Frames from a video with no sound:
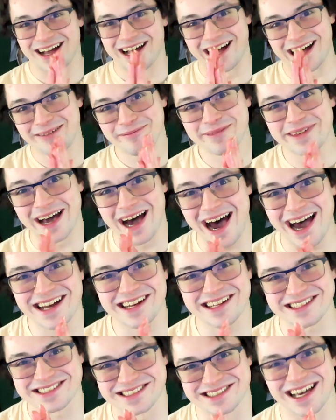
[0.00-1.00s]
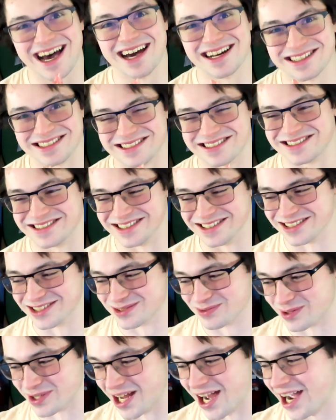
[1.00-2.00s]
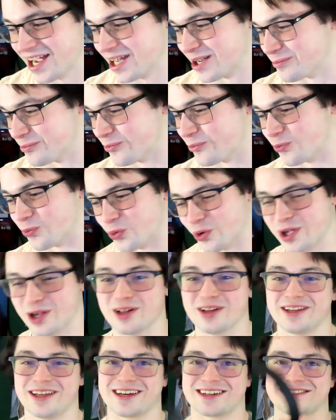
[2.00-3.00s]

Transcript: I'm kind of excited to see this one. I am really